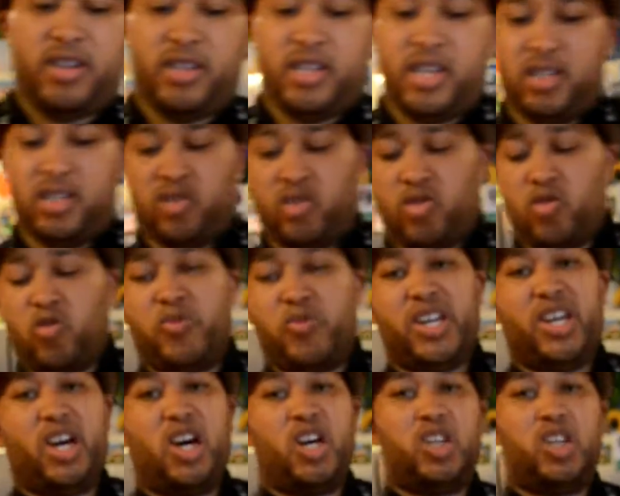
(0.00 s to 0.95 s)
there is a little bit
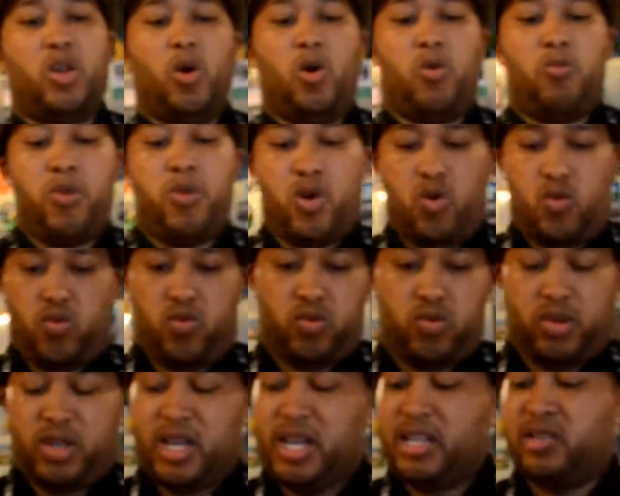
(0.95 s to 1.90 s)
of adobo.
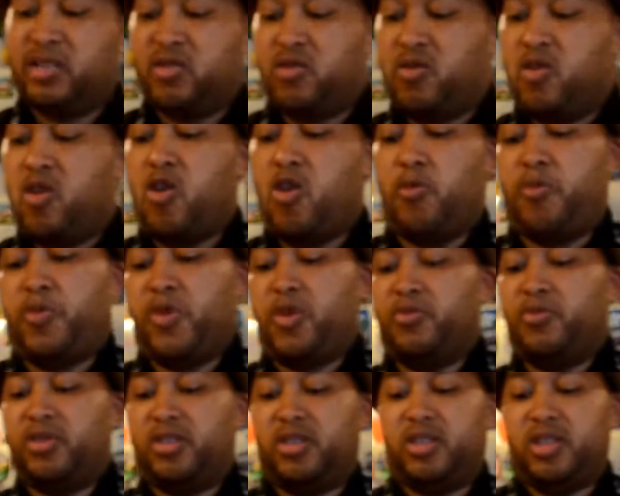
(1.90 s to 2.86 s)
Nice little
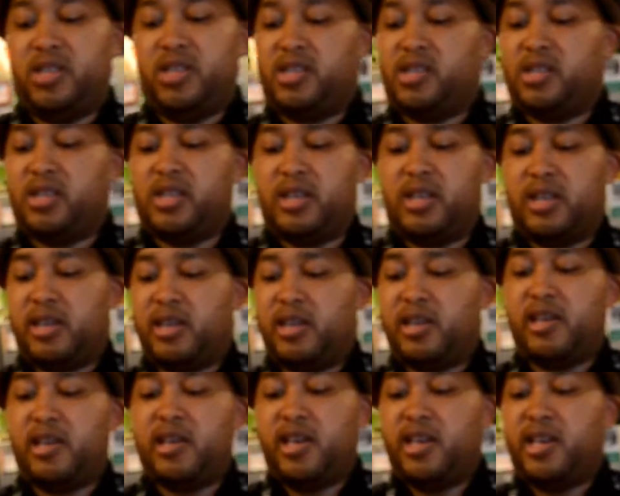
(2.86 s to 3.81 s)
all-purpose season.
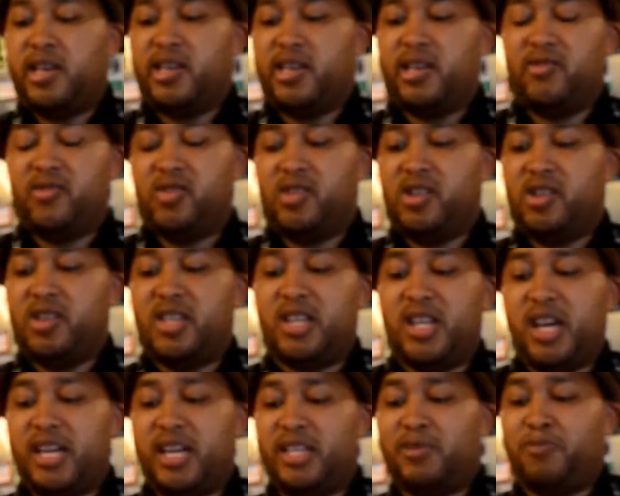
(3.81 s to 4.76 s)
Gives it a
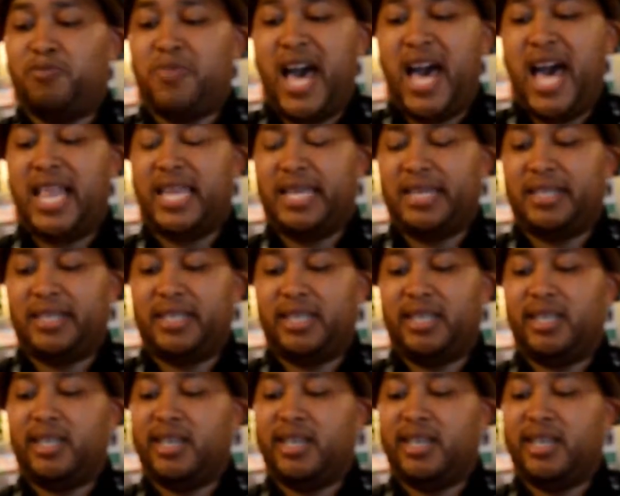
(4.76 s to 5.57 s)
nice balance.